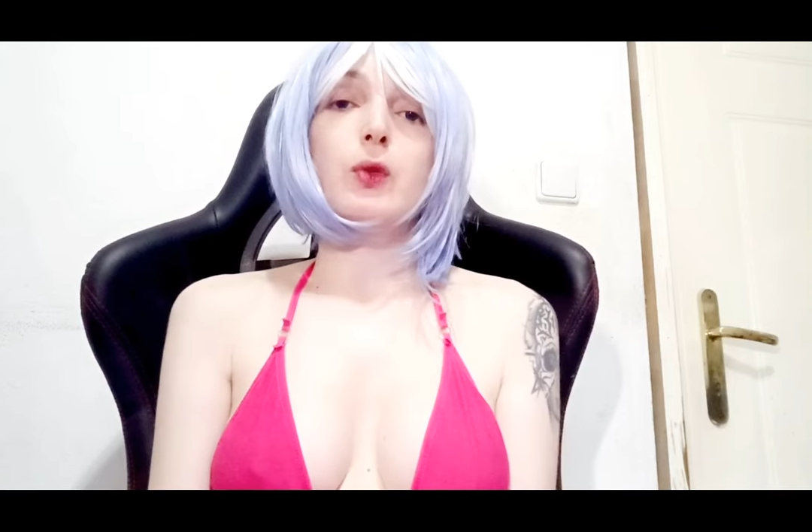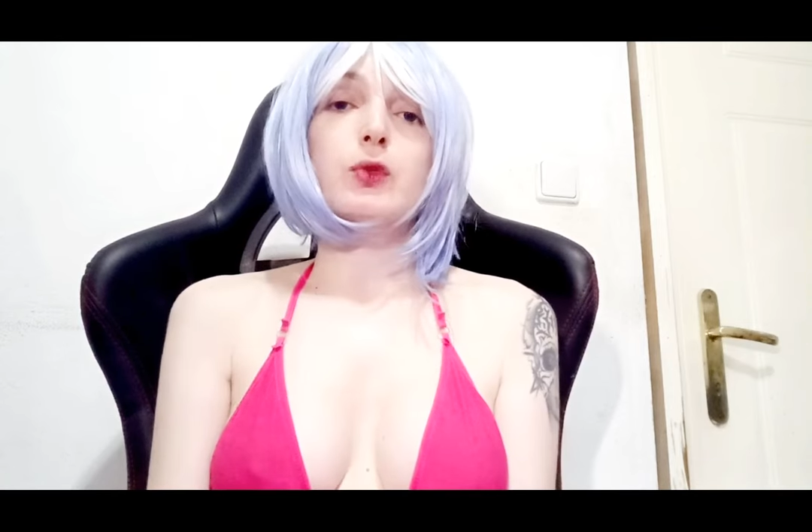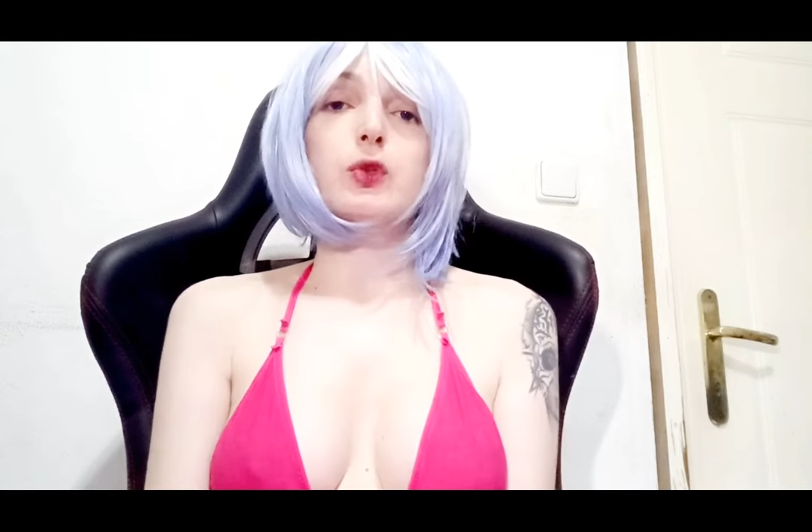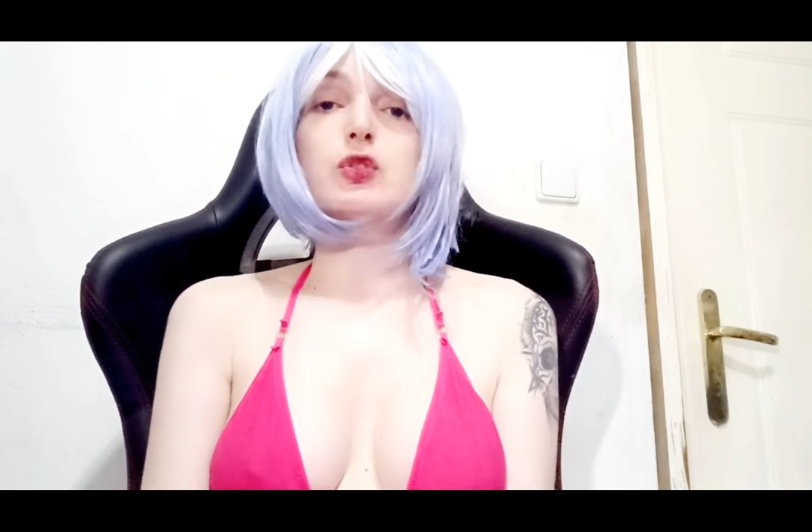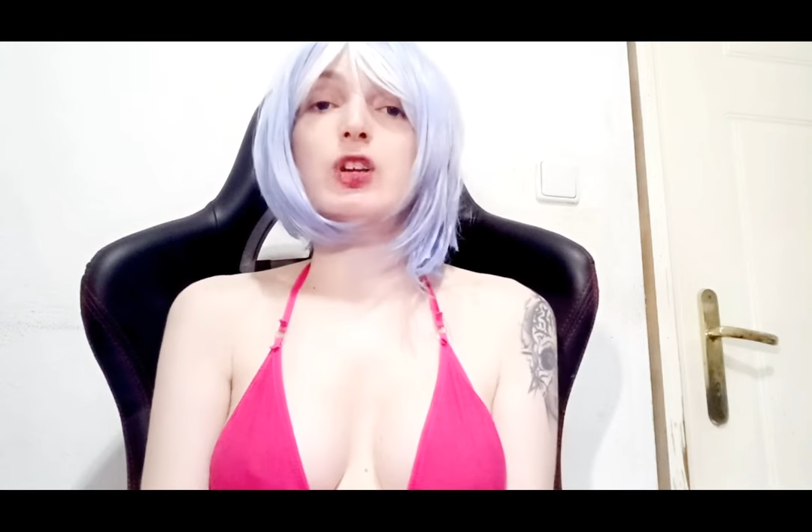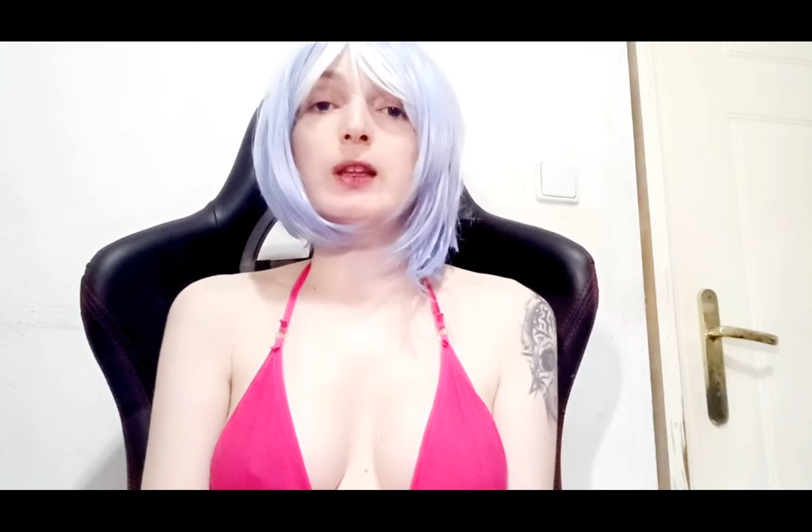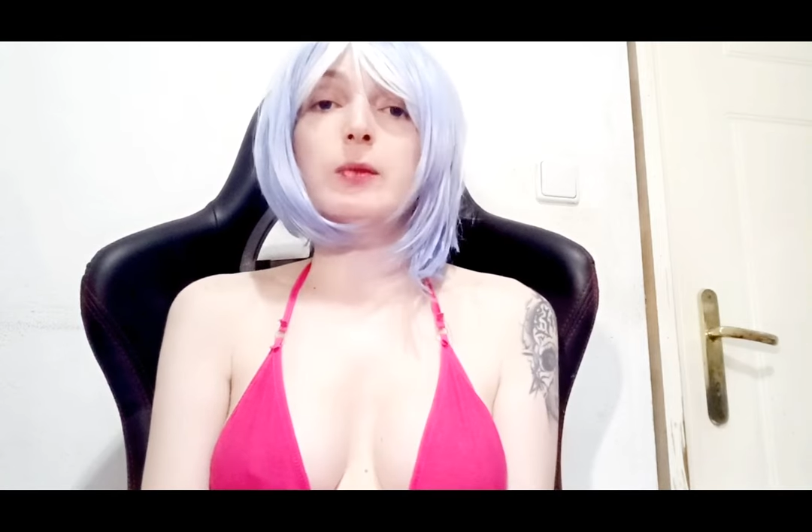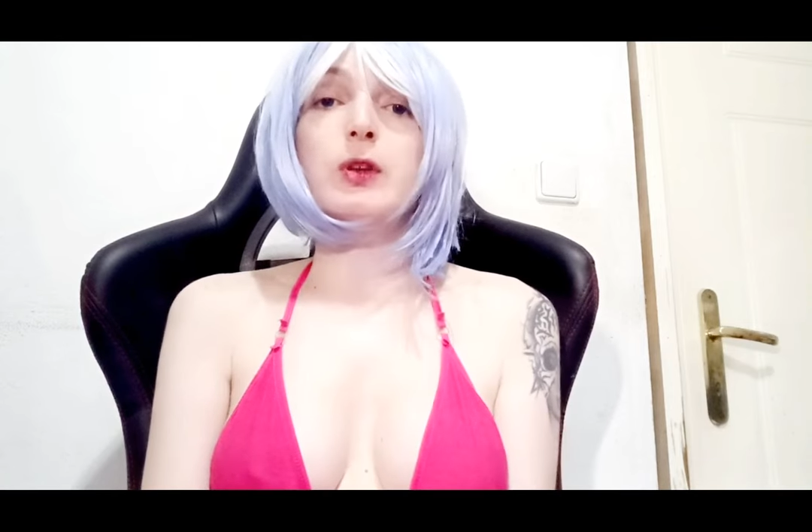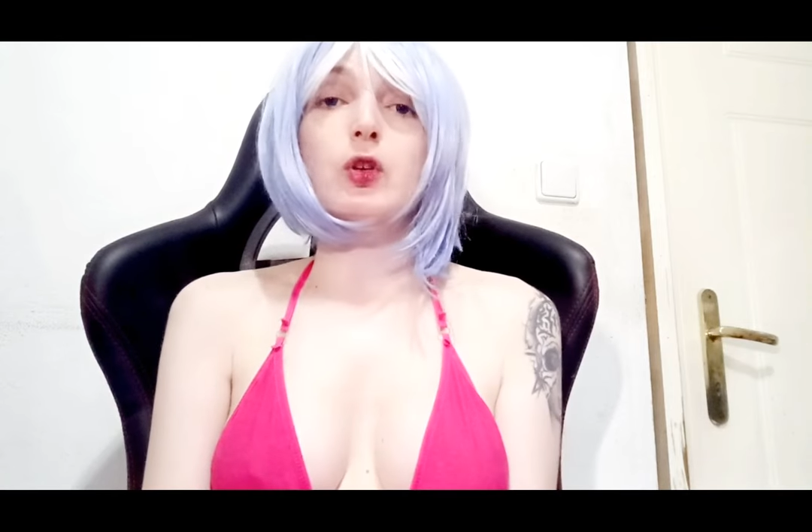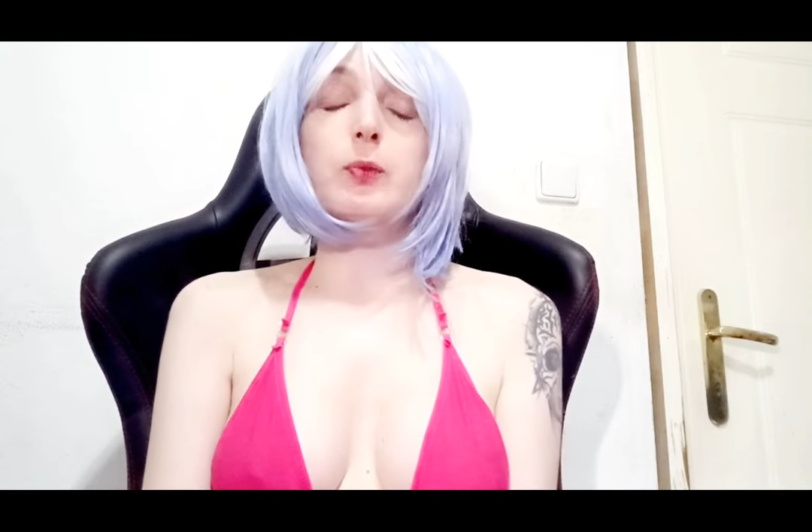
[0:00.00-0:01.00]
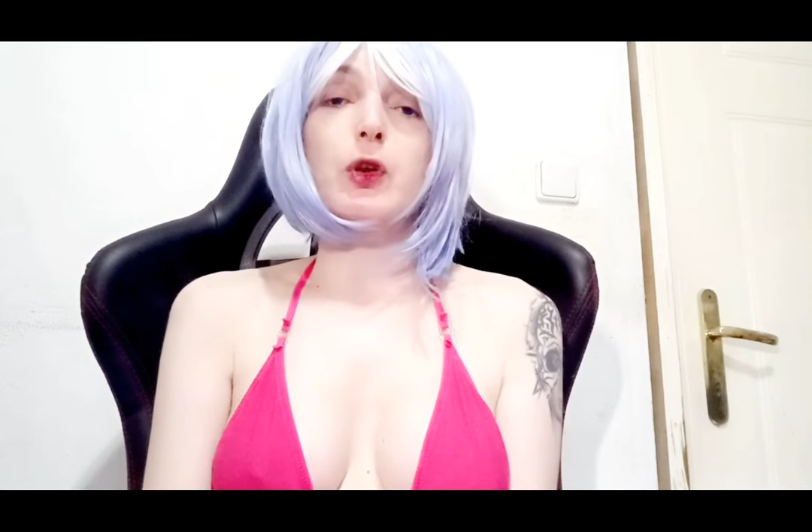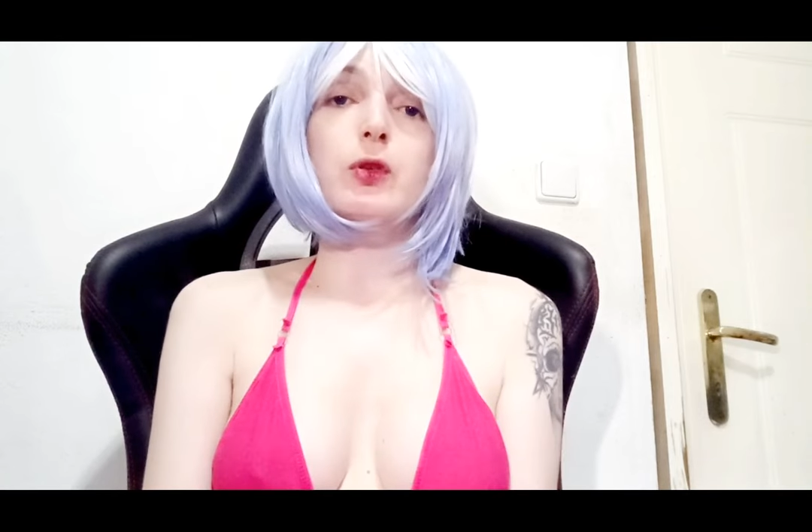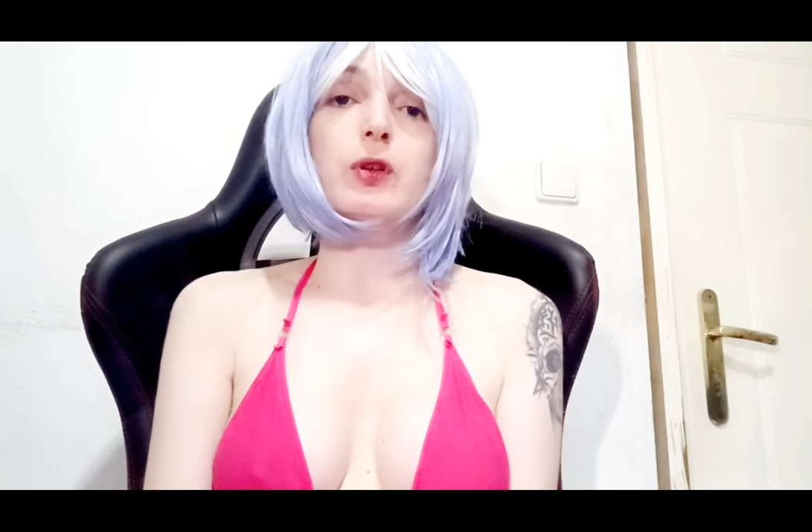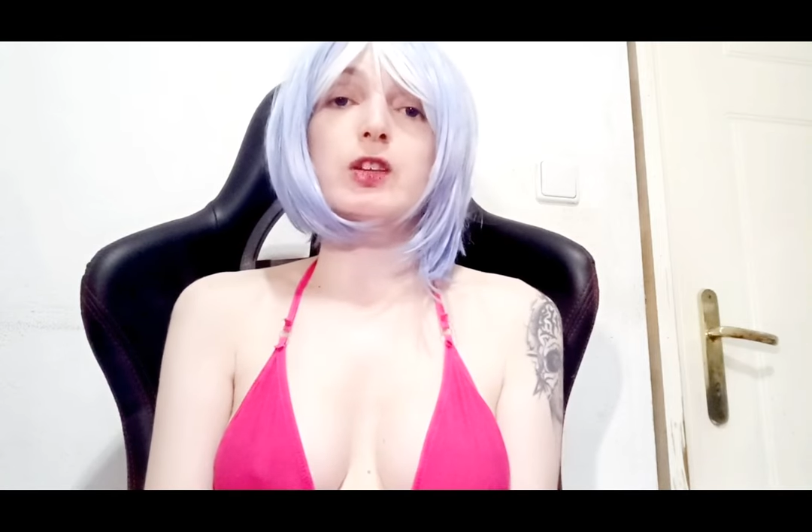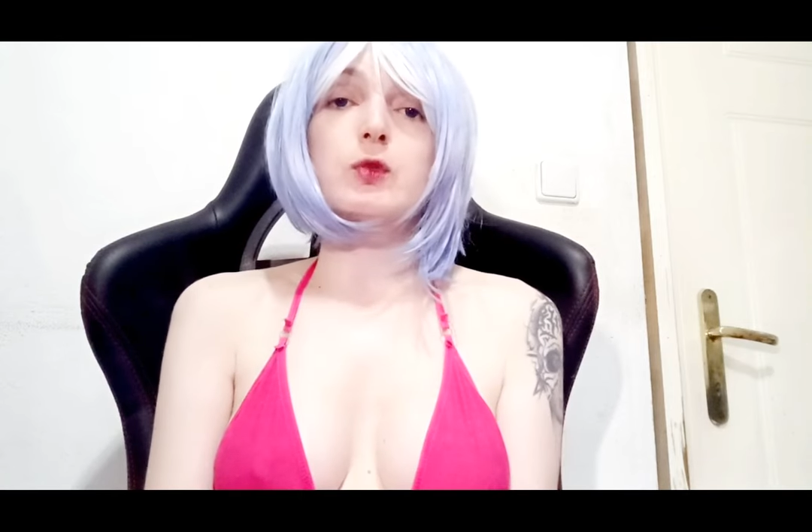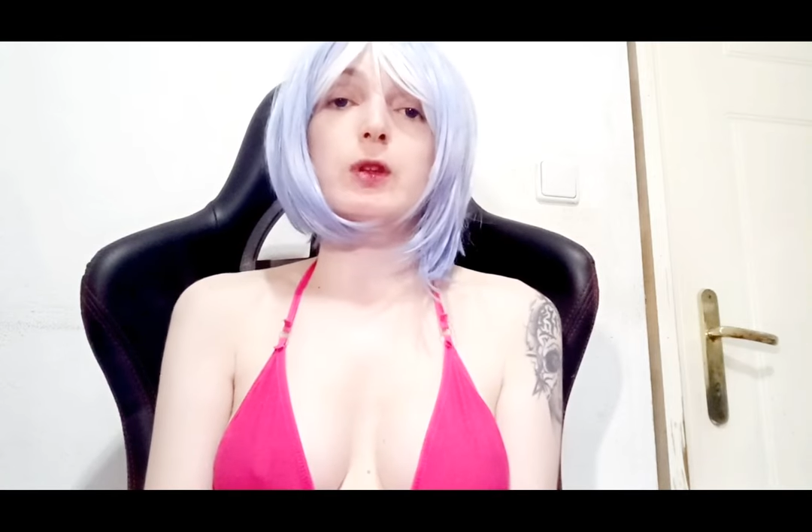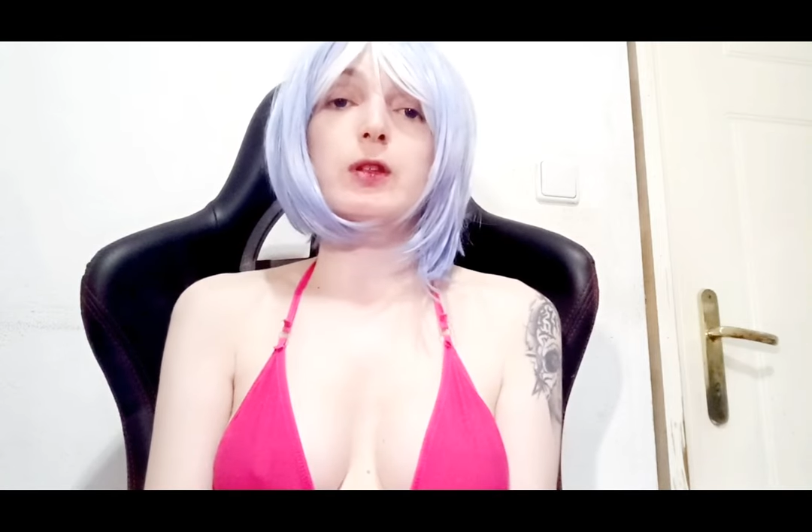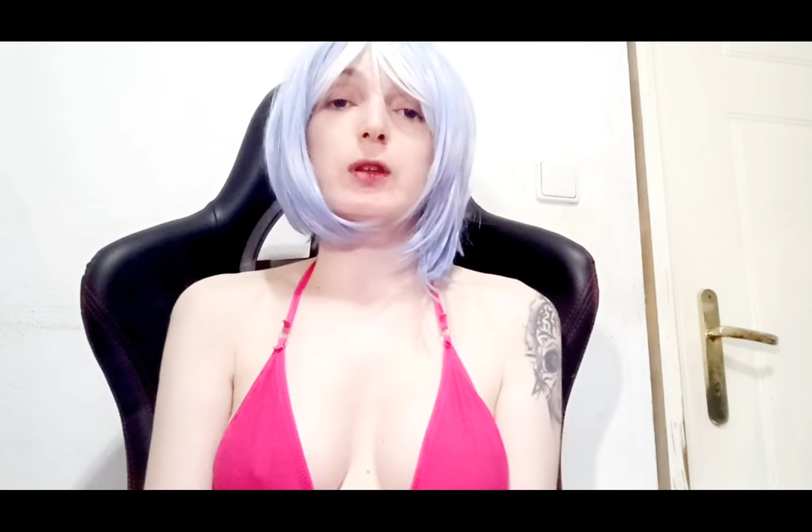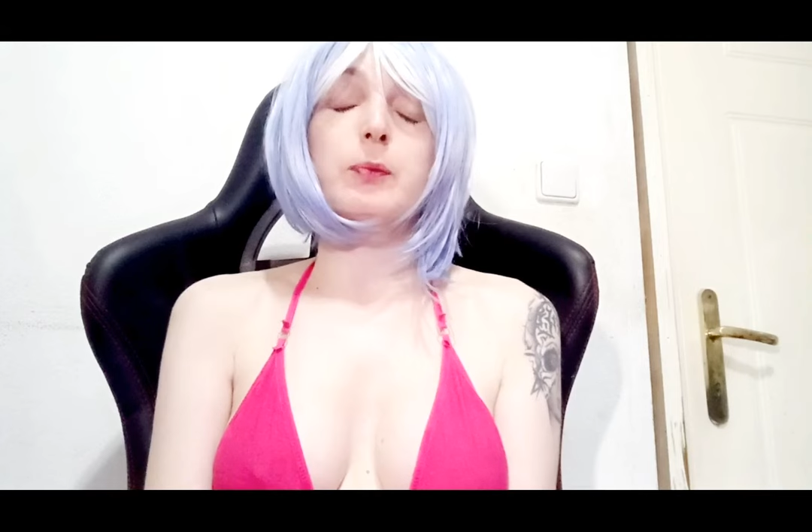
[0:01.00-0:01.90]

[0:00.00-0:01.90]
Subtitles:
you sending me your progress with